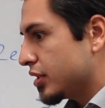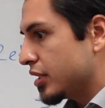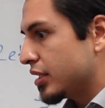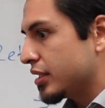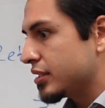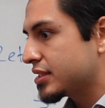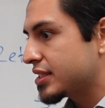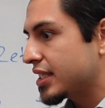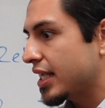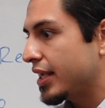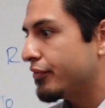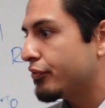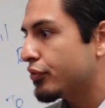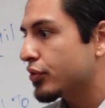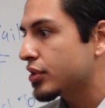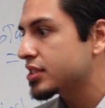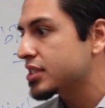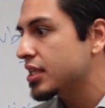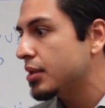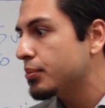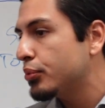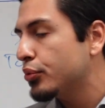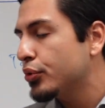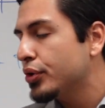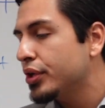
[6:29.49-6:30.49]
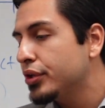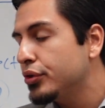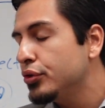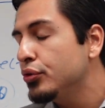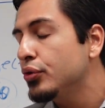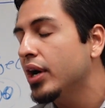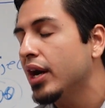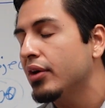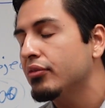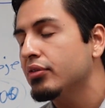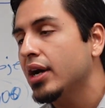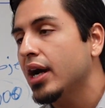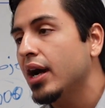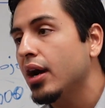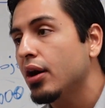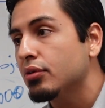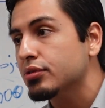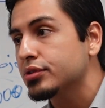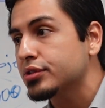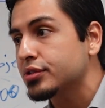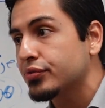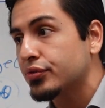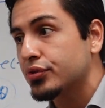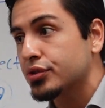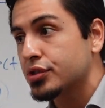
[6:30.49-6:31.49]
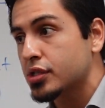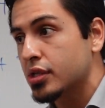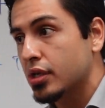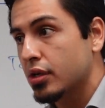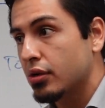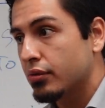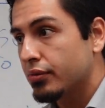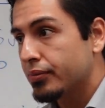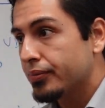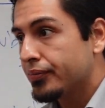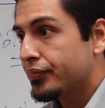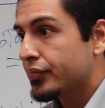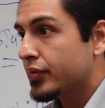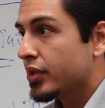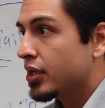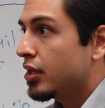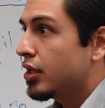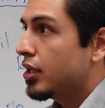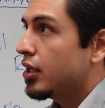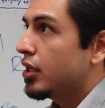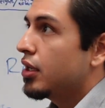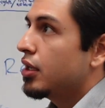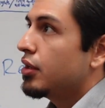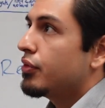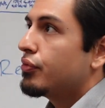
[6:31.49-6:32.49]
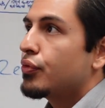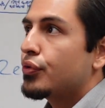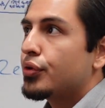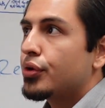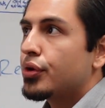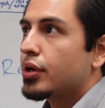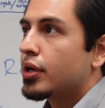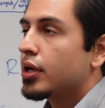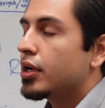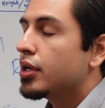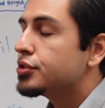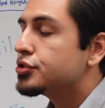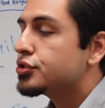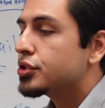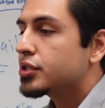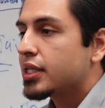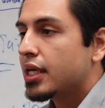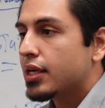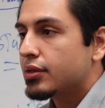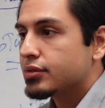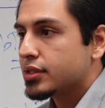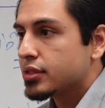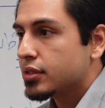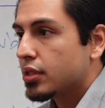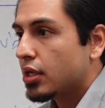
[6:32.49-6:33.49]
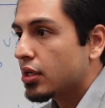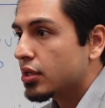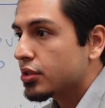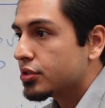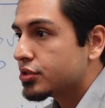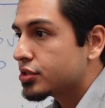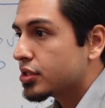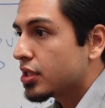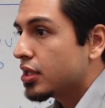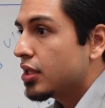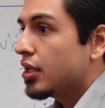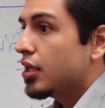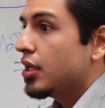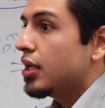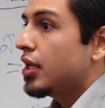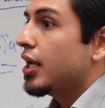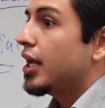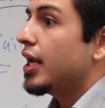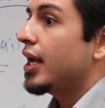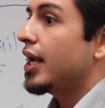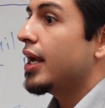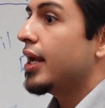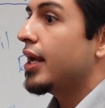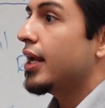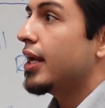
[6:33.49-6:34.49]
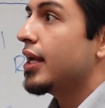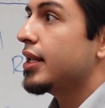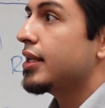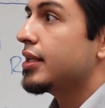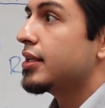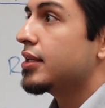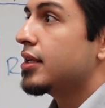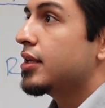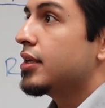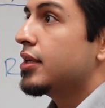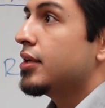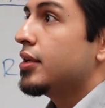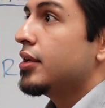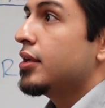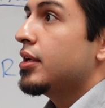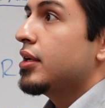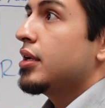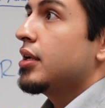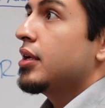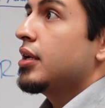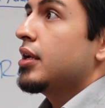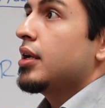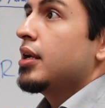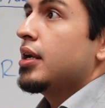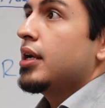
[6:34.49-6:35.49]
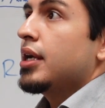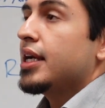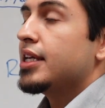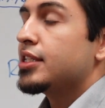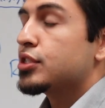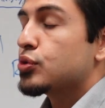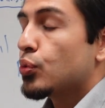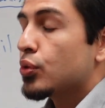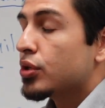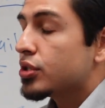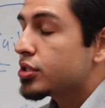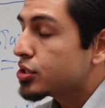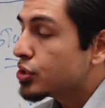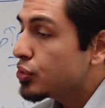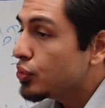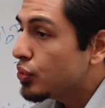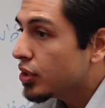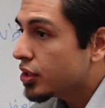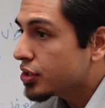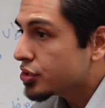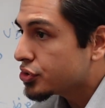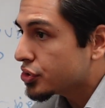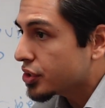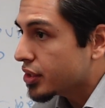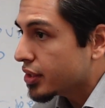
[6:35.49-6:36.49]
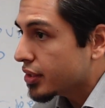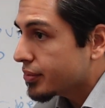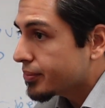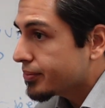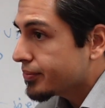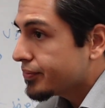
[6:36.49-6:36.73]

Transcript: say for example, you have a house for sale for $100,000 and it's worth $200,000.